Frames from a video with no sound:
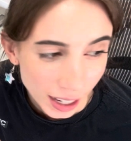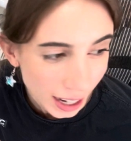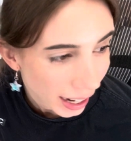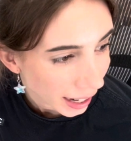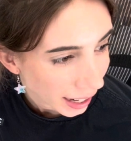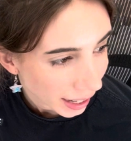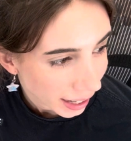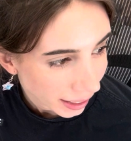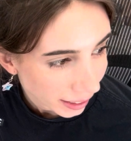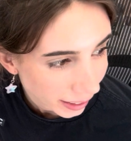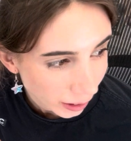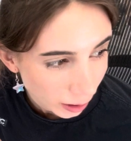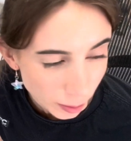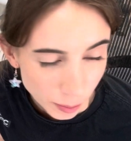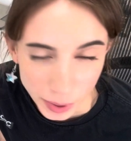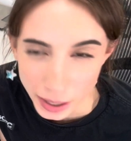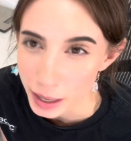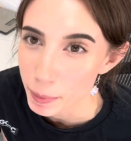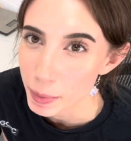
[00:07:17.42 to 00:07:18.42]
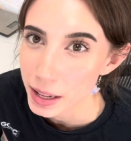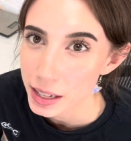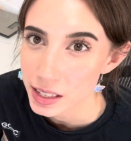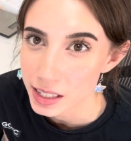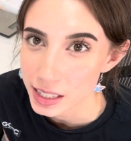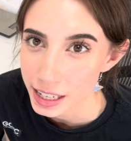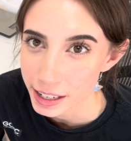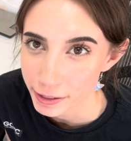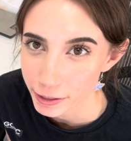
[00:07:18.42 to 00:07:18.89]
and it'll be a bit
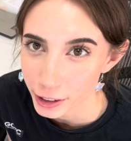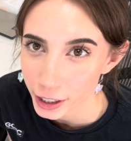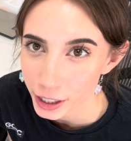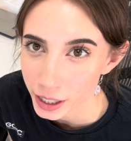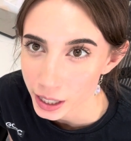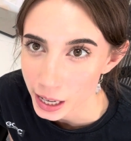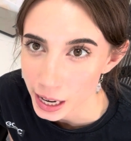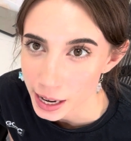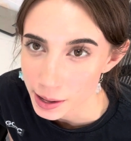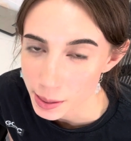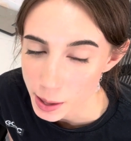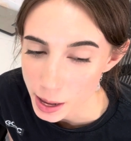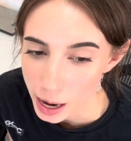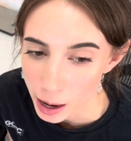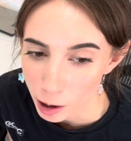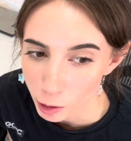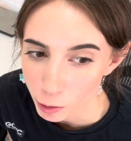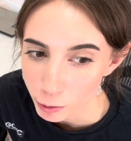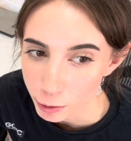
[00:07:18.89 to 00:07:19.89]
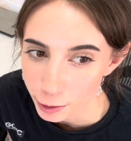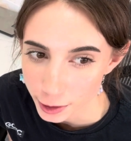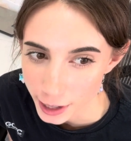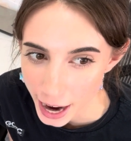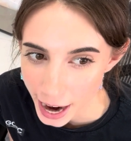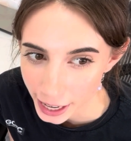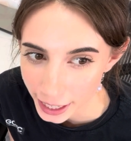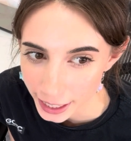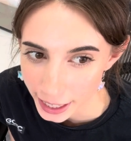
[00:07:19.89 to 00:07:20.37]
stiffer, and then I'll
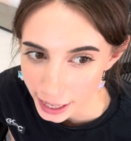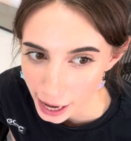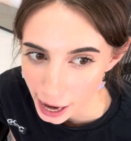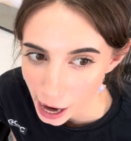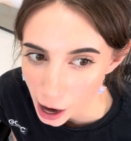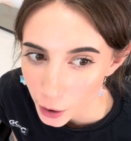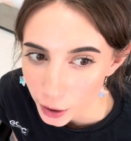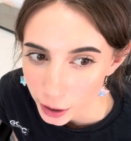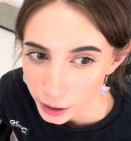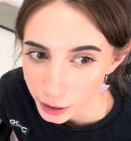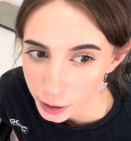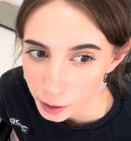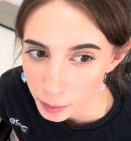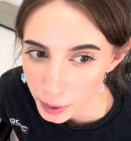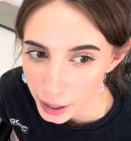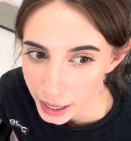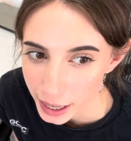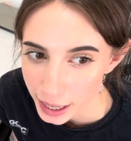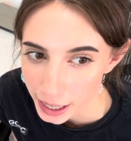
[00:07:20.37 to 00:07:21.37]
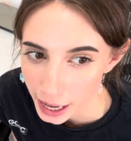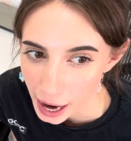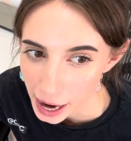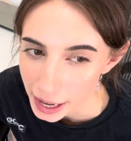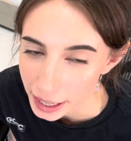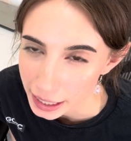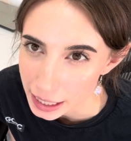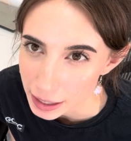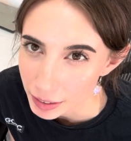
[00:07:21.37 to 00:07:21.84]
flatten it out a little bit and kind
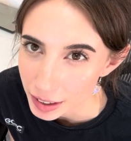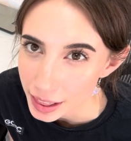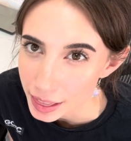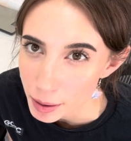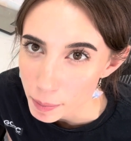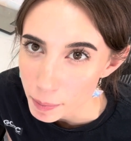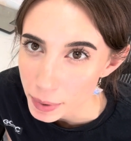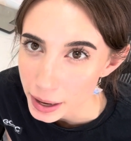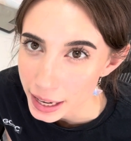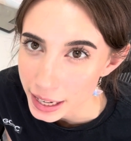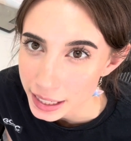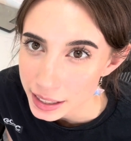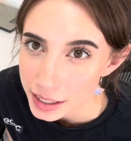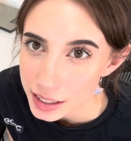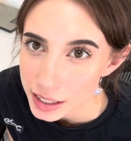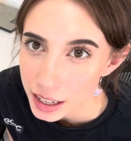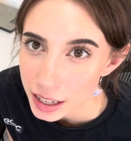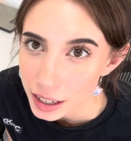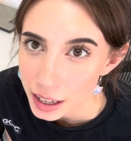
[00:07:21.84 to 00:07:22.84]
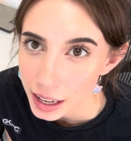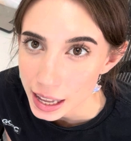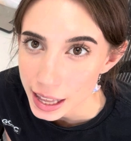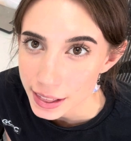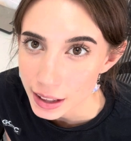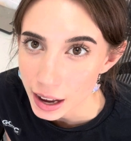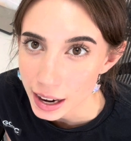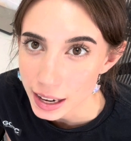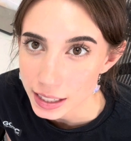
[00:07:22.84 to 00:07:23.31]
of give it the bends
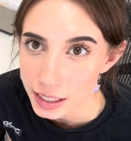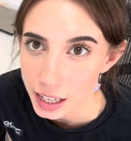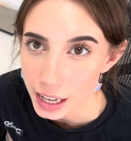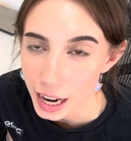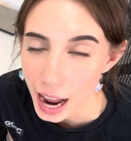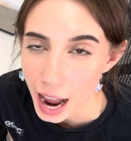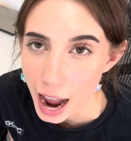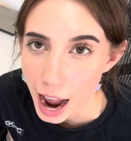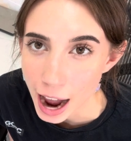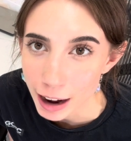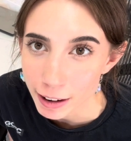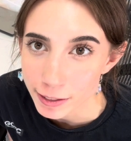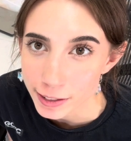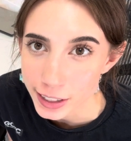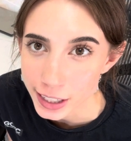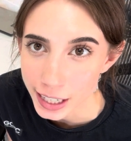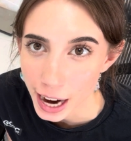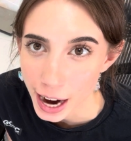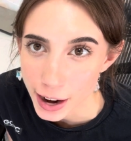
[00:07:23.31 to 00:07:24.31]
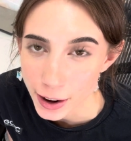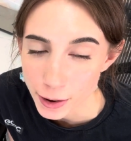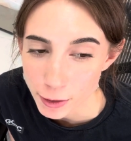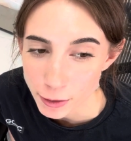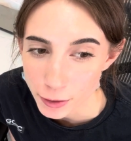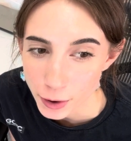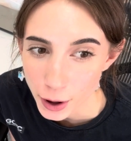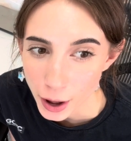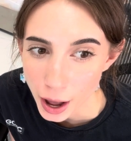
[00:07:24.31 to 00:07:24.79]
that it's gonna have to kind of
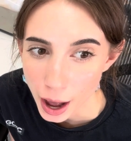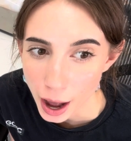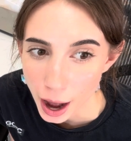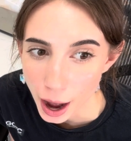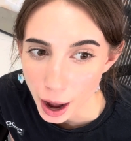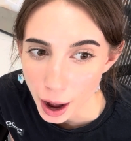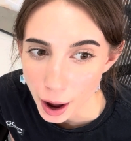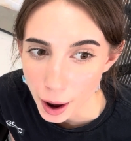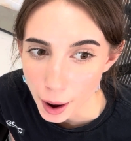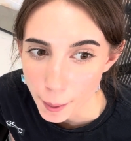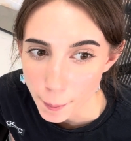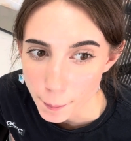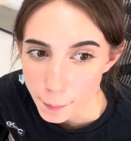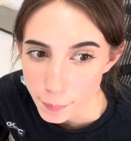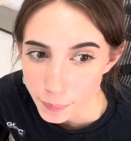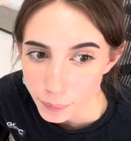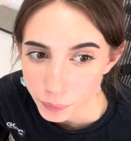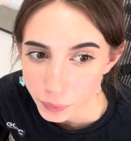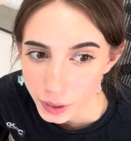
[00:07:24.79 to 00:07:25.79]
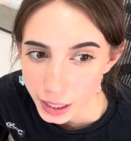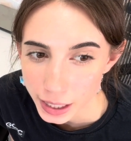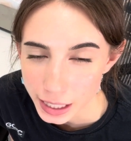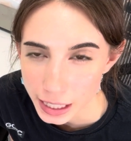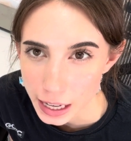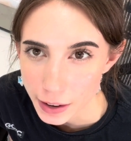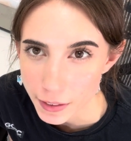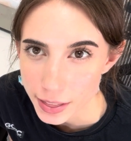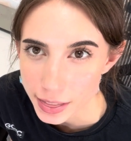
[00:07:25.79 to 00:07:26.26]

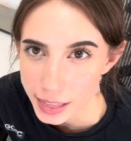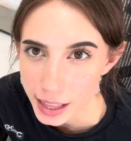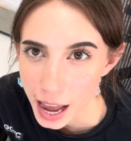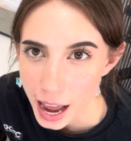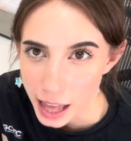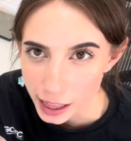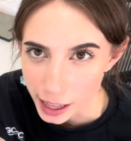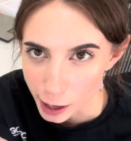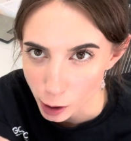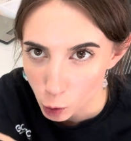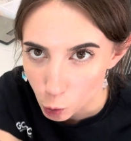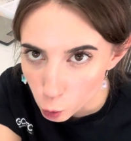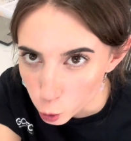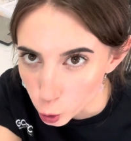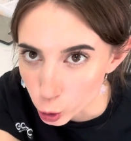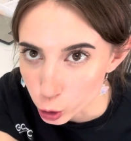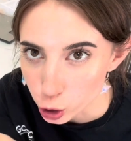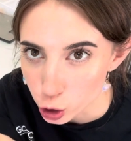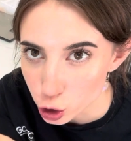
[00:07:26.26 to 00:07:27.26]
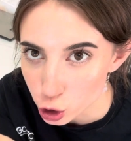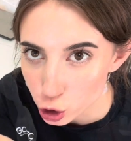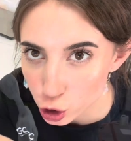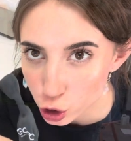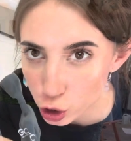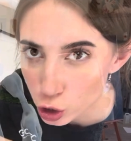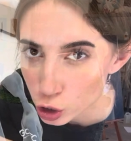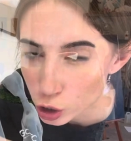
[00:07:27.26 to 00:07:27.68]
give it that like whoosh.